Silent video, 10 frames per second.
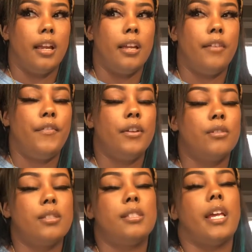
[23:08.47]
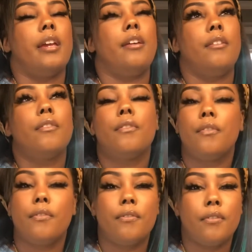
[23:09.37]
It feels safe,
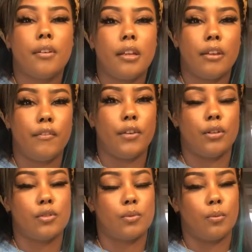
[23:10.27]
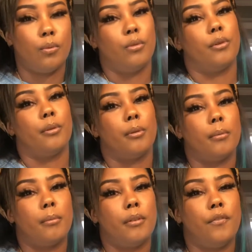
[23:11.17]
it feels
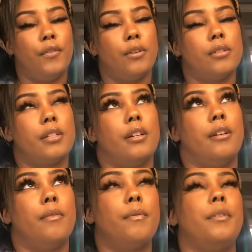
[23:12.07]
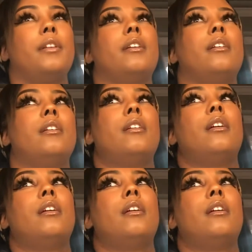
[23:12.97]
warm, it feels comforting,